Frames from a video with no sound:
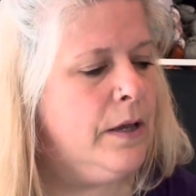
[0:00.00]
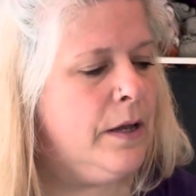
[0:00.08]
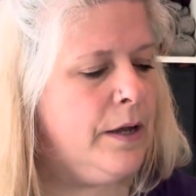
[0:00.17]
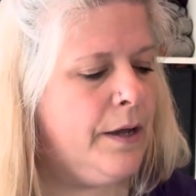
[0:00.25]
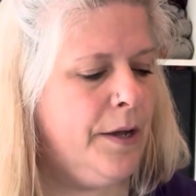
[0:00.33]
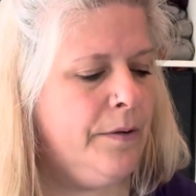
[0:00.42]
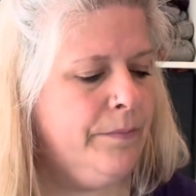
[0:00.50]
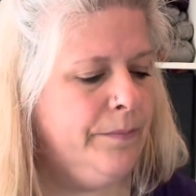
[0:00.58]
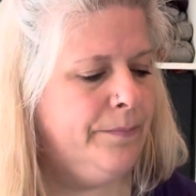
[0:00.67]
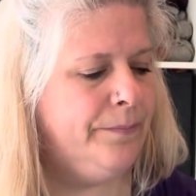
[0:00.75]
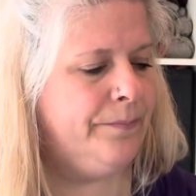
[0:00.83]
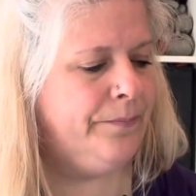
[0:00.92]

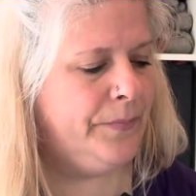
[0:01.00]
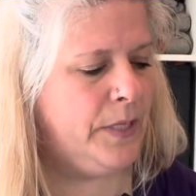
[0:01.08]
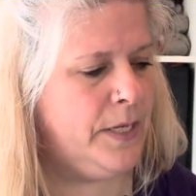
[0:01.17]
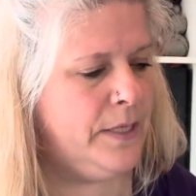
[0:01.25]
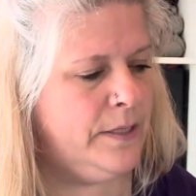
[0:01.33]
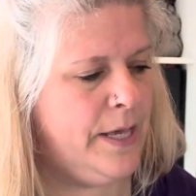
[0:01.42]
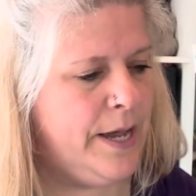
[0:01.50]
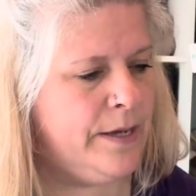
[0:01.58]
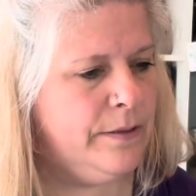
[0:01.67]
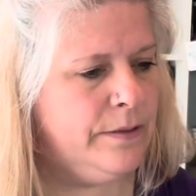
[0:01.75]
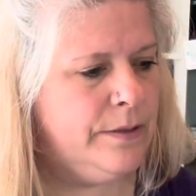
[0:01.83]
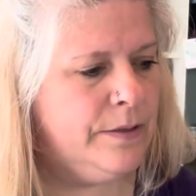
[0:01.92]
That's that.
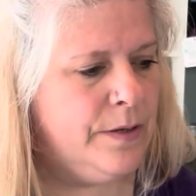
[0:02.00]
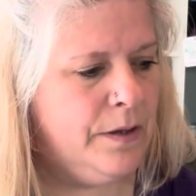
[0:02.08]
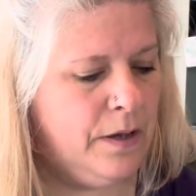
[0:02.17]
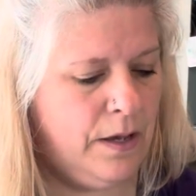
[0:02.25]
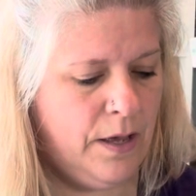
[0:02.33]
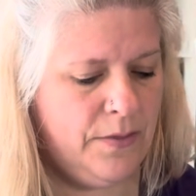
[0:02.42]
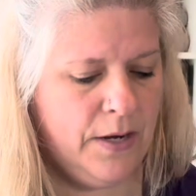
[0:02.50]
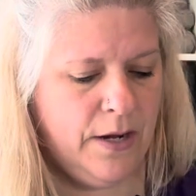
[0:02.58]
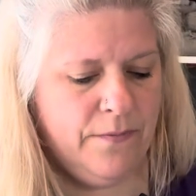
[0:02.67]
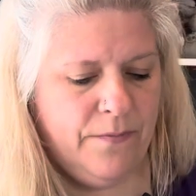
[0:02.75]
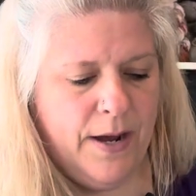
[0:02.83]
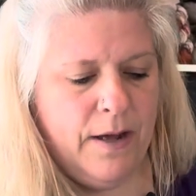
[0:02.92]
And then I
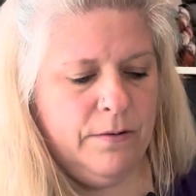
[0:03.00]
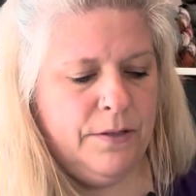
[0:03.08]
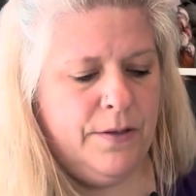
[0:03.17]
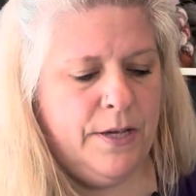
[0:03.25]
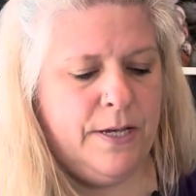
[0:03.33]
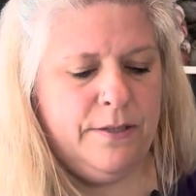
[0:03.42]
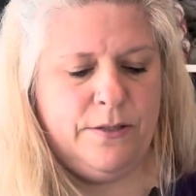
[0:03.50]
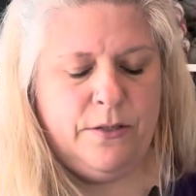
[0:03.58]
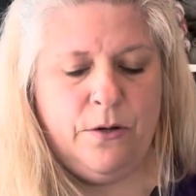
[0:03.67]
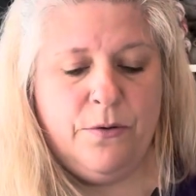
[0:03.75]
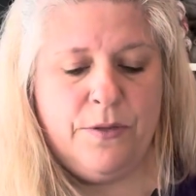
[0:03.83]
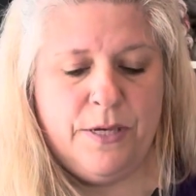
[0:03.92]
found this.
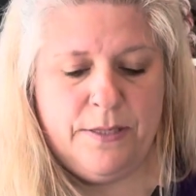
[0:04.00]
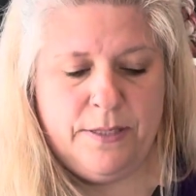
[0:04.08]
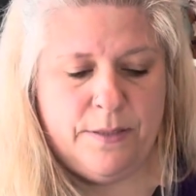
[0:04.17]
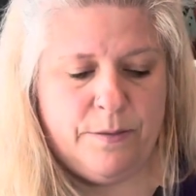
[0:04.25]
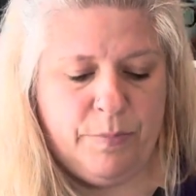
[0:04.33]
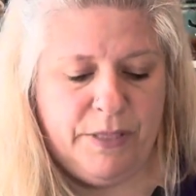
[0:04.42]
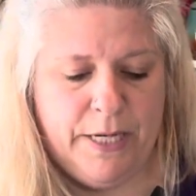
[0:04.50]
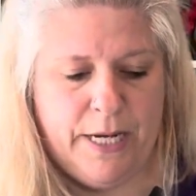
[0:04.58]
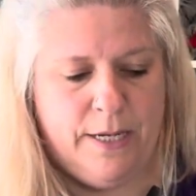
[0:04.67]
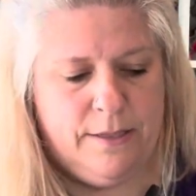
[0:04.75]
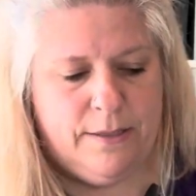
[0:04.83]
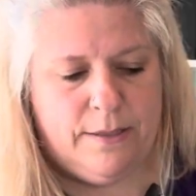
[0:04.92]
So this
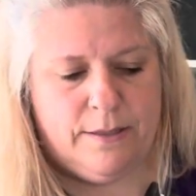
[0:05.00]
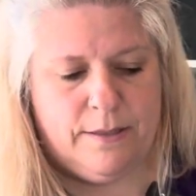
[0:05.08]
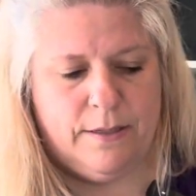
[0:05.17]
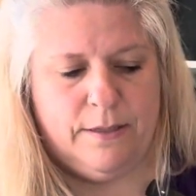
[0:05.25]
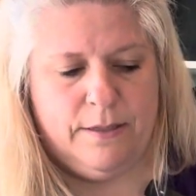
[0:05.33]
place